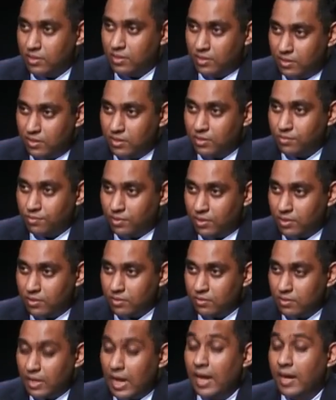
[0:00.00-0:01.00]
in these funds,
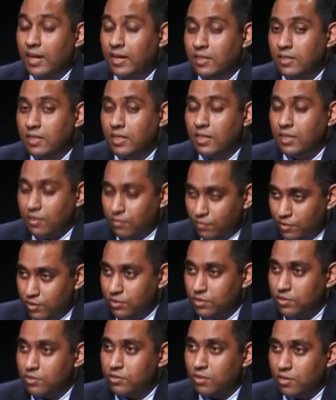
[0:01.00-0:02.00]
and
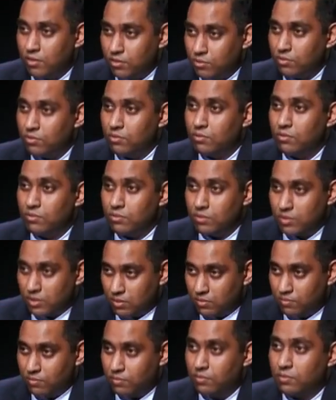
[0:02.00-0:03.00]
individuals also
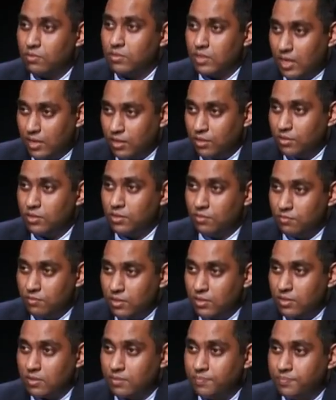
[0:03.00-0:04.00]
started to
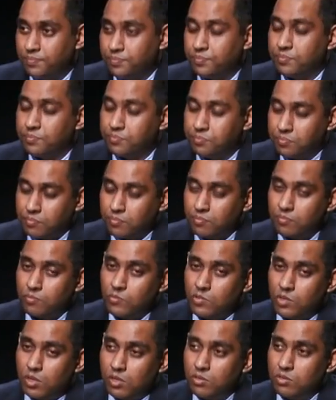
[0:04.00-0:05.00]
invest.
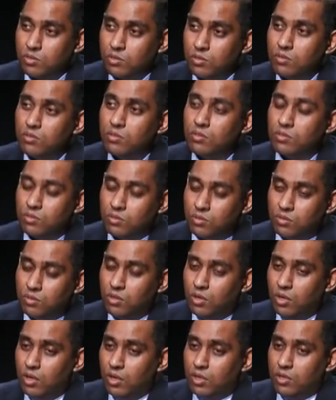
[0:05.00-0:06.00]
So
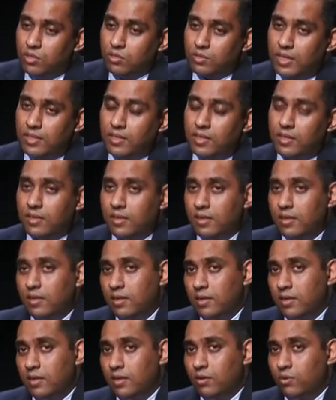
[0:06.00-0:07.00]
I think
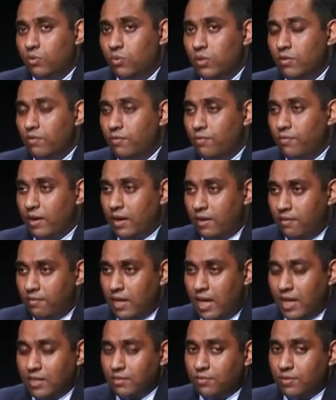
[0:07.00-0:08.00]
over the
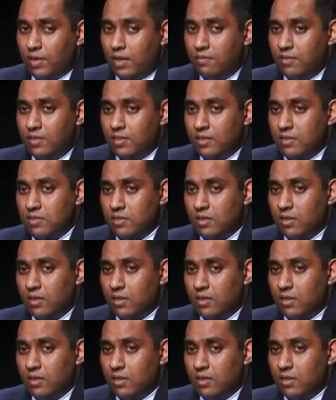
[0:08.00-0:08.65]
last 5 years,